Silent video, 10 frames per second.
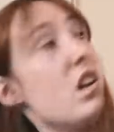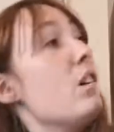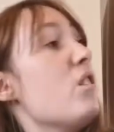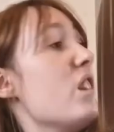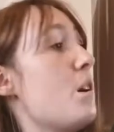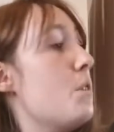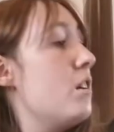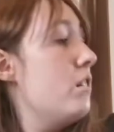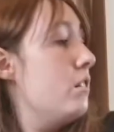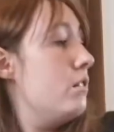I got that
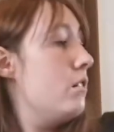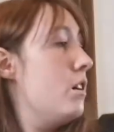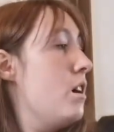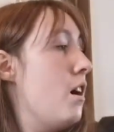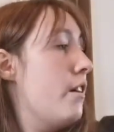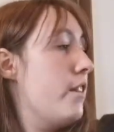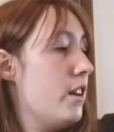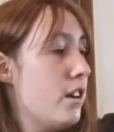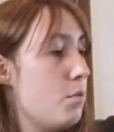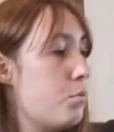one. I
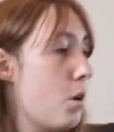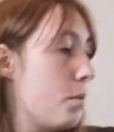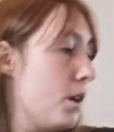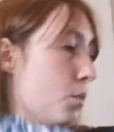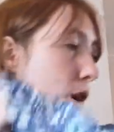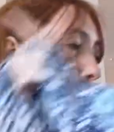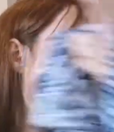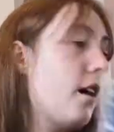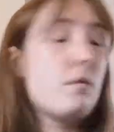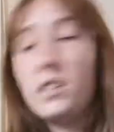think it'll probably work out.